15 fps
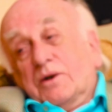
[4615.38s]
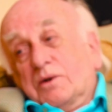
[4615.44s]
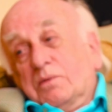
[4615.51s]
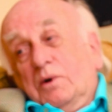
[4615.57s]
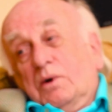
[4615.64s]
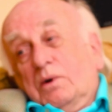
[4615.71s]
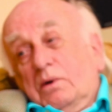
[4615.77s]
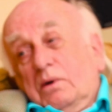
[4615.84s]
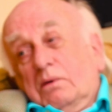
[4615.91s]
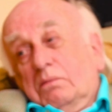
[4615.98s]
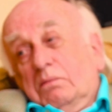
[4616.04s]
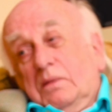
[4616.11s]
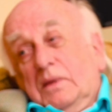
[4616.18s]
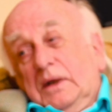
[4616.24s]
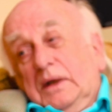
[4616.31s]
small
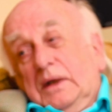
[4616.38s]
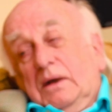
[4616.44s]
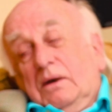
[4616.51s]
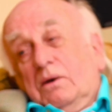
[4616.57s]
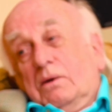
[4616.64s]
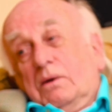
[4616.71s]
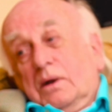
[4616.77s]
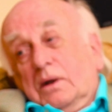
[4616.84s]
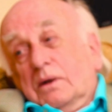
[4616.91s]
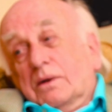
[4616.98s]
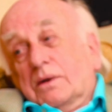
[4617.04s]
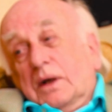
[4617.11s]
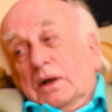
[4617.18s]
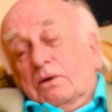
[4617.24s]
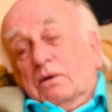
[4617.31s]

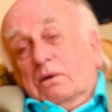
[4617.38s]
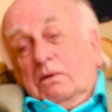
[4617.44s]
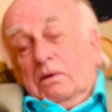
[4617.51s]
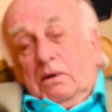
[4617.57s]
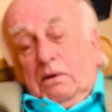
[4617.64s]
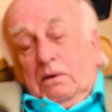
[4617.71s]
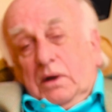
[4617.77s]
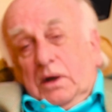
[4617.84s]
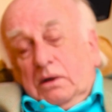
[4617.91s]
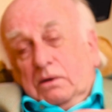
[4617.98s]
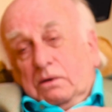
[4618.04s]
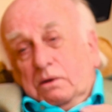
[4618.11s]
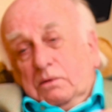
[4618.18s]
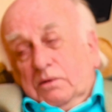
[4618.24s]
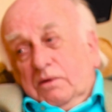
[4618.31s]
organization, you know, in
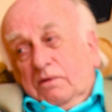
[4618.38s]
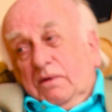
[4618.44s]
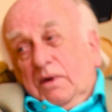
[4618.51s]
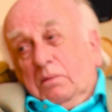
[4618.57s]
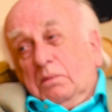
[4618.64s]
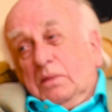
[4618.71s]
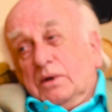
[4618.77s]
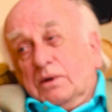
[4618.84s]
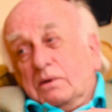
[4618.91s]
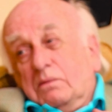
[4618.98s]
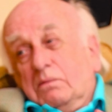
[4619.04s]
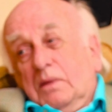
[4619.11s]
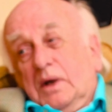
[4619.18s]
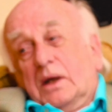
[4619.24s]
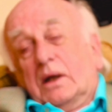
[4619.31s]
terms of numbers
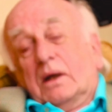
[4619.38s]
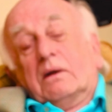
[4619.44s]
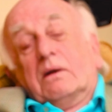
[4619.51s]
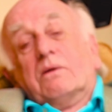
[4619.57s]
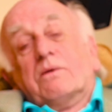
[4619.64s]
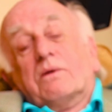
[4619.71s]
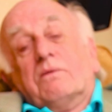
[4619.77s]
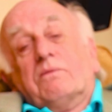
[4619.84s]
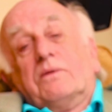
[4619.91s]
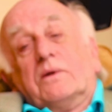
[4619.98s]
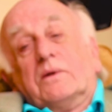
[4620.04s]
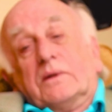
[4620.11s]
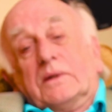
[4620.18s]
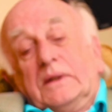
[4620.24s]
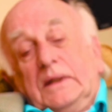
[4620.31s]
and money and so forth.